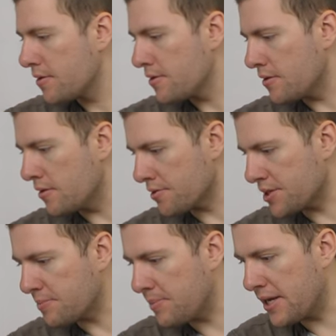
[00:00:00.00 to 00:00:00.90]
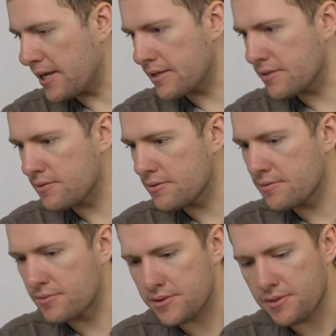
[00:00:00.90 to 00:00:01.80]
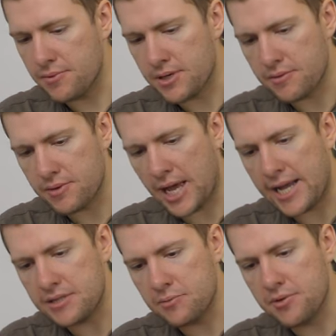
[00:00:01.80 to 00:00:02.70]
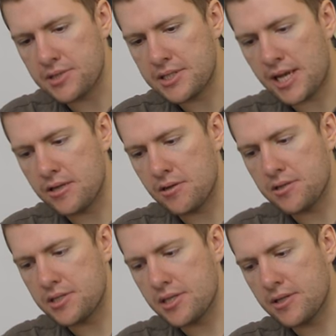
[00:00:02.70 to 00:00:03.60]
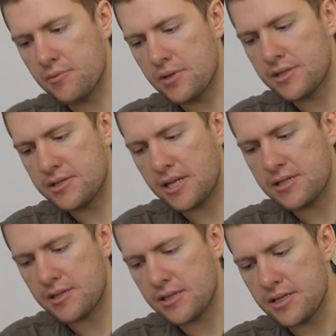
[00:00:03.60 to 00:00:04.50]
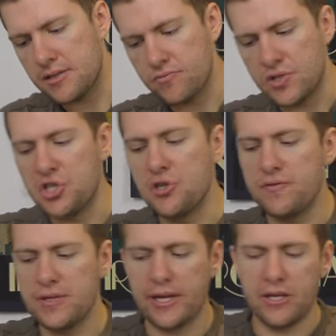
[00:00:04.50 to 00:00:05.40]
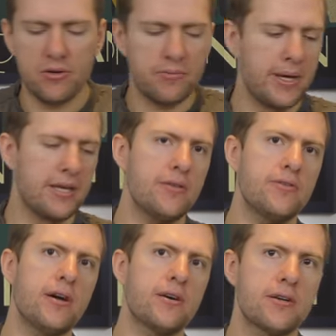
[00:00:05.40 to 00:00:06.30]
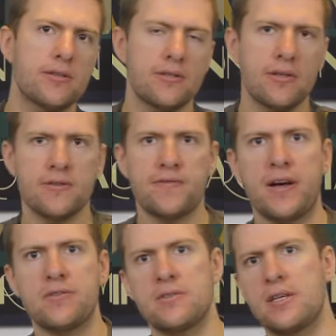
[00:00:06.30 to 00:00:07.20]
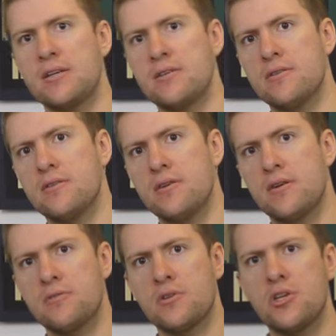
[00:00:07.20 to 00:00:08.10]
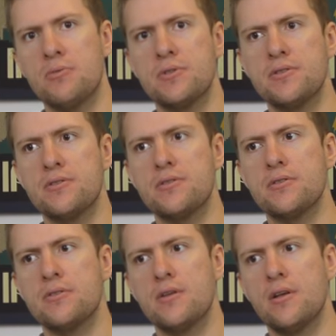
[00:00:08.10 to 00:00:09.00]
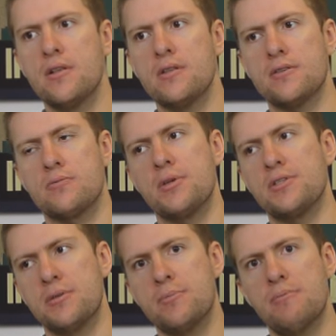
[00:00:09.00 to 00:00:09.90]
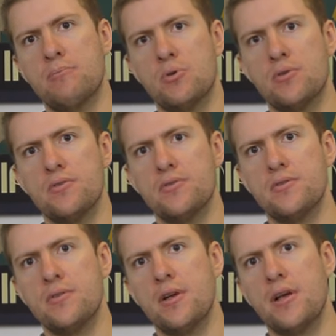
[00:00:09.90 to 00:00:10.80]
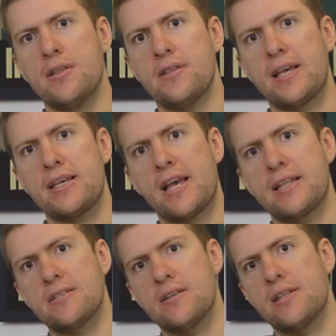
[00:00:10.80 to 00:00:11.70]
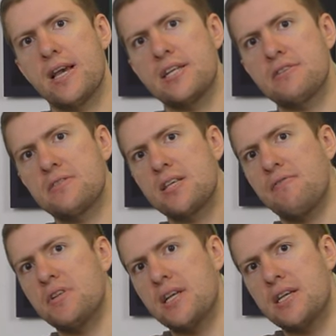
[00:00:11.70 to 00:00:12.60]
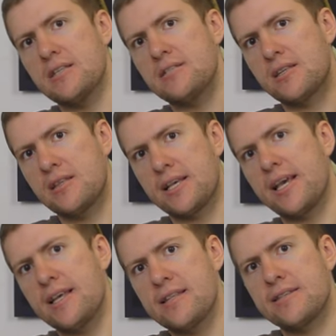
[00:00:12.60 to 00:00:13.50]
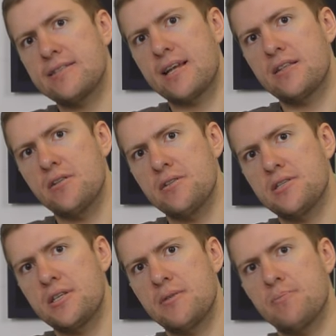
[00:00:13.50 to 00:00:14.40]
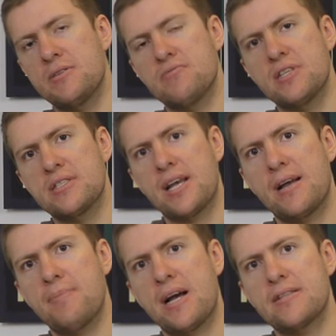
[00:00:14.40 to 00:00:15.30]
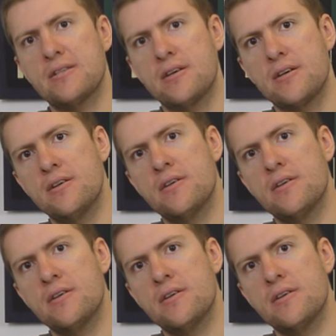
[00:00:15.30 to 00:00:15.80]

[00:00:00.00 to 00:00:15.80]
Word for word: The logic being that was that we're, we're getting towards technology that will essentially rejuvenate you and make you younger. So those thousand-year-old humans, those ones that have been born, they can get to like the age of seventy, suddenly hit this technology and be reset back to like